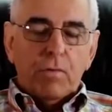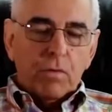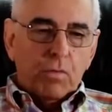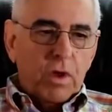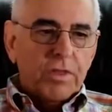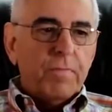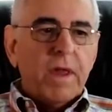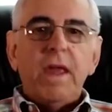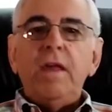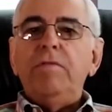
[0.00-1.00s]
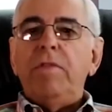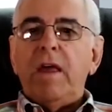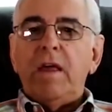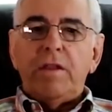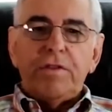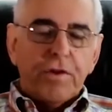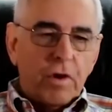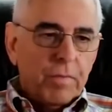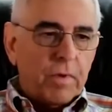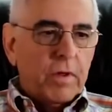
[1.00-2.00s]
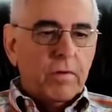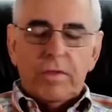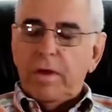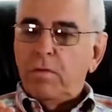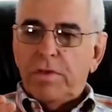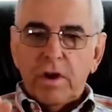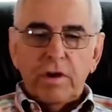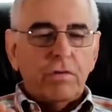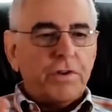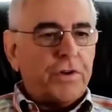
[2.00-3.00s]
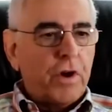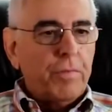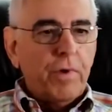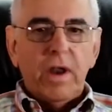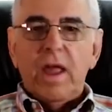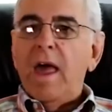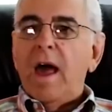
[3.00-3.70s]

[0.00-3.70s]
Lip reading: went with me. They were there to interpret.